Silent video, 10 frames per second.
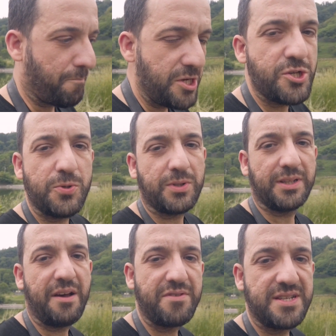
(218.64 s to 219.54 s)
be sure
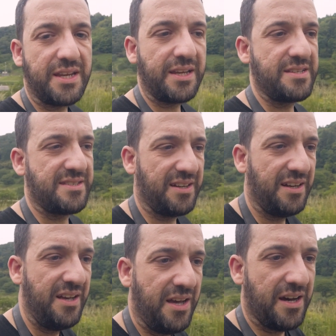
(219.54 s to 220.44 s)
that everything is
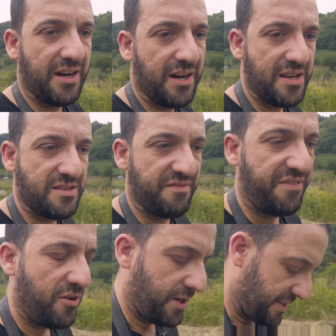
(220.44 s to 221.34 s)
in
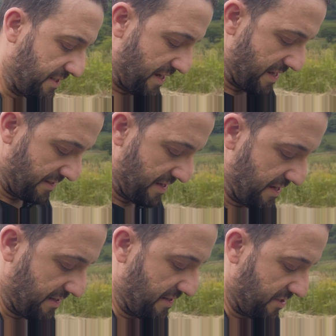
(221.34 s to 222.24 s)
focus, and
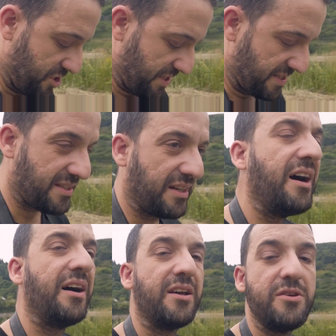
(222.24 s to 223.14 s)
then just
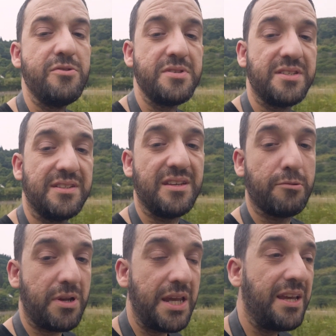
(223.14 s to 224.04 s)
use
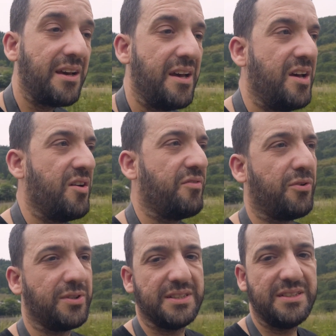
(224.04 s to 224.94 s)
the ring
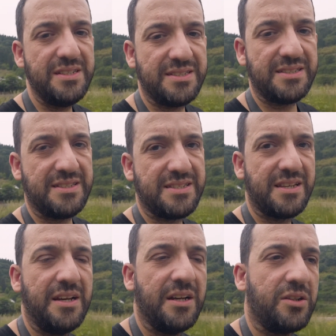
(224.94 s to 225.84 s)
for the
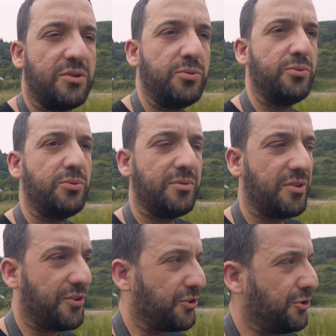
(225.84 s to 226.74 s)
distance to
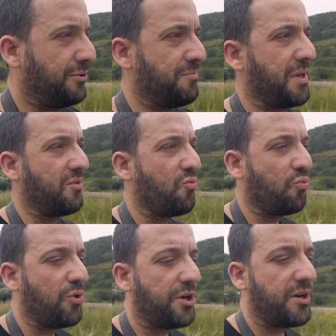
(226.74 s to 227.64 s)
determine
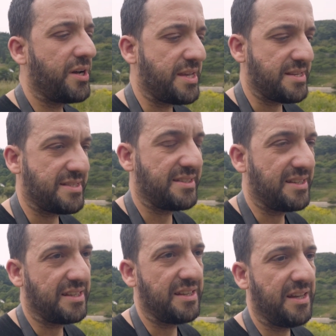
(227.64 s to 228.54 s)
where is
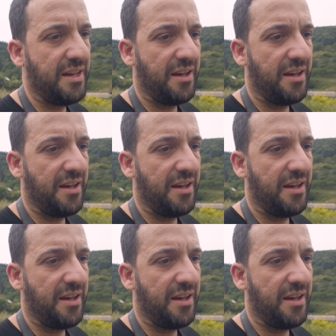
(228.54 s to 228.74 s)
the